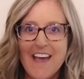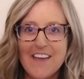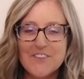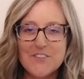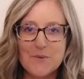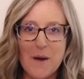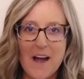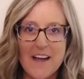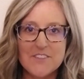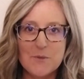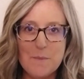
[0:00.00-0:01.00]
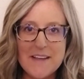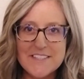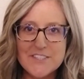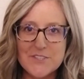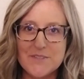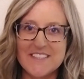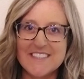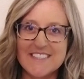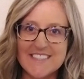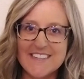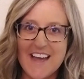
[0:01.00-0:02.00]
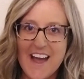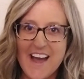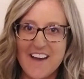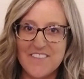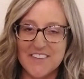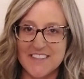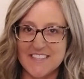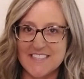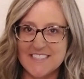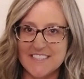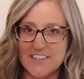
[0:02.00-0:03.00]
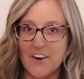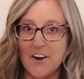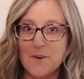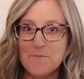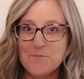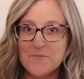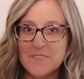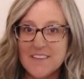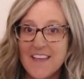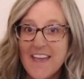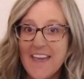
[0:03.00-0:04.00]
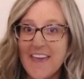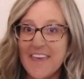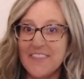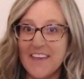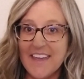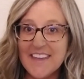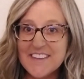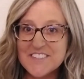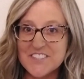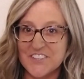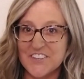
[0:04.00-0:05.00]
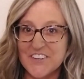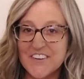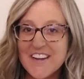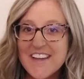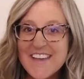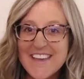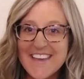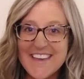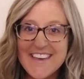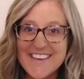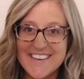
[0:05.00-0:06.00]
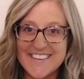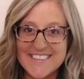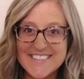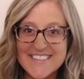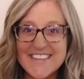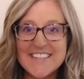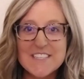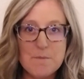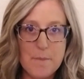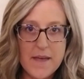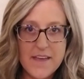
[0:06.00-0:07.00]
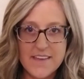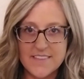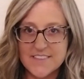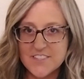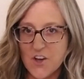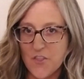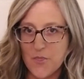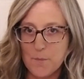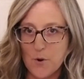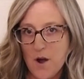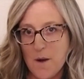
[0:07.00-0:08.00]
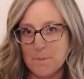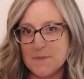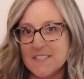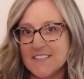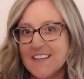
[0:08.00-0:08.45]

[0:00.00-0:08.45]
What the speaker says: do my students need to have in the ECR? And the answer is it depends on the prompt.